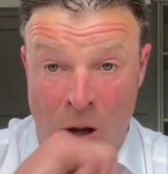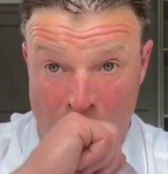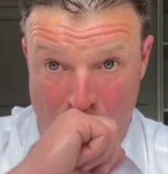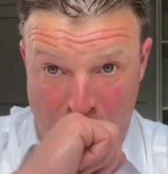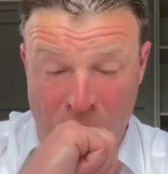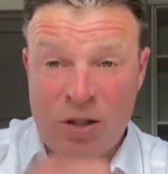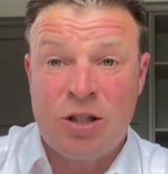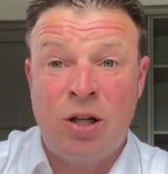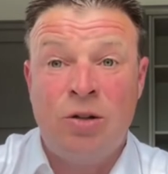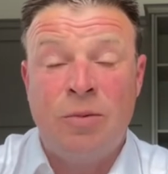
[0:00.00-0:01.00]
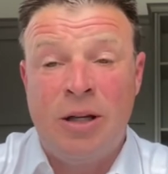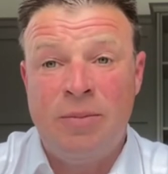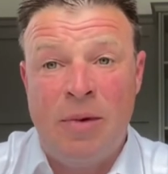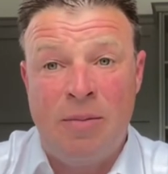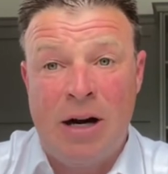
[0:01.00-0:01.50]
Excuse me.
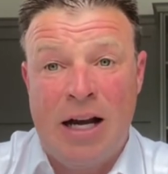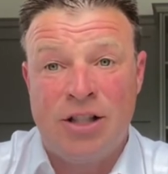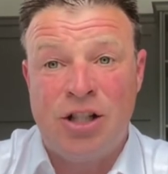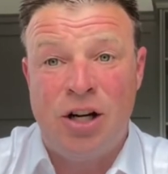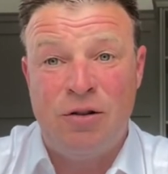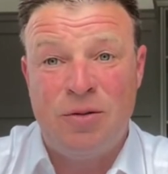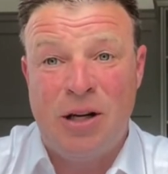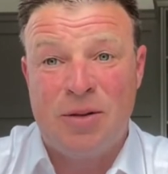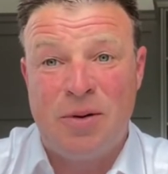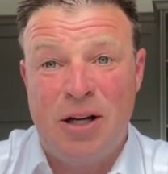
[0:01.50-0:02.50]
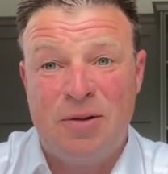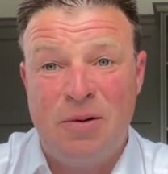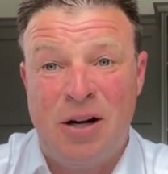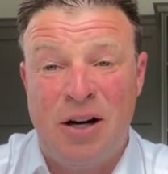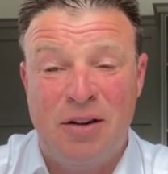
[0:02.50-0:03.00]
Remember last year, he was the biggest price
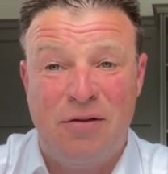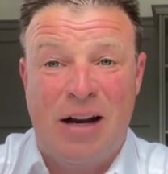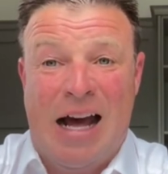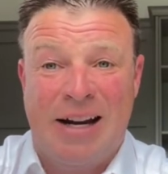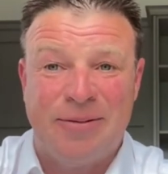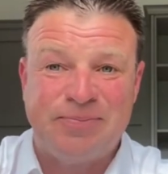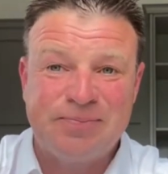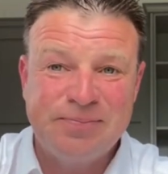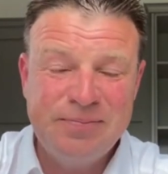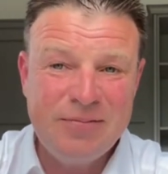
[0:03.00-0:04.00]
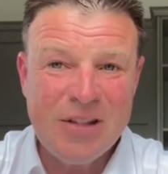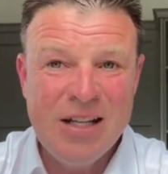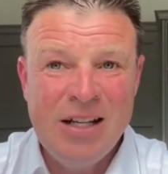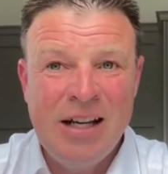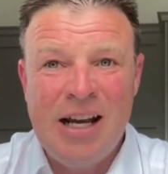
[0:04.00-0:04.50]
winner on the flat
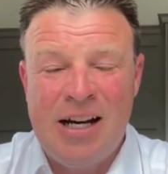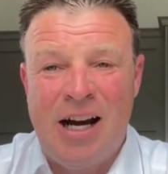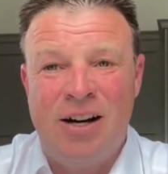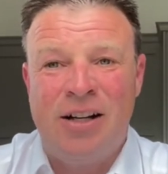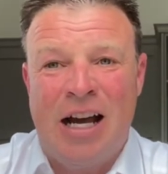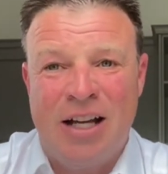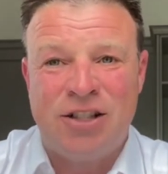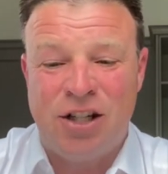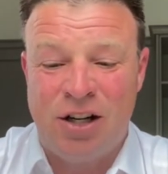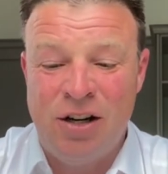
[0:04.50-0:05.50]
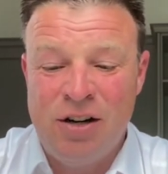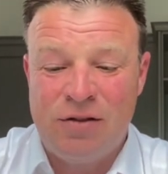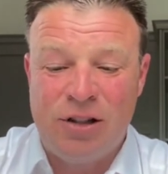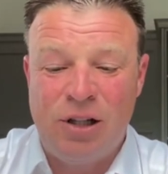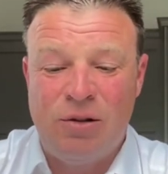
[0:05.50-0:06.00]
in Ireland last year
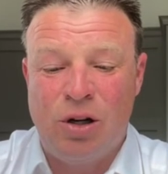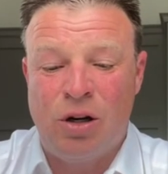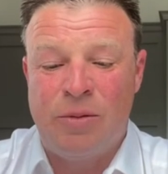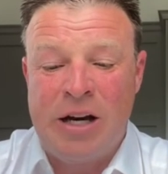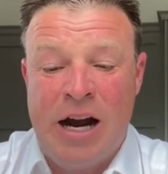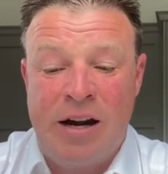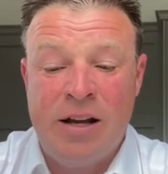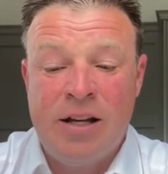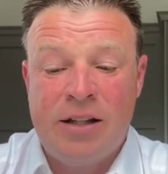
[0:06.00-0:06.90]
from the Luke Homer yard.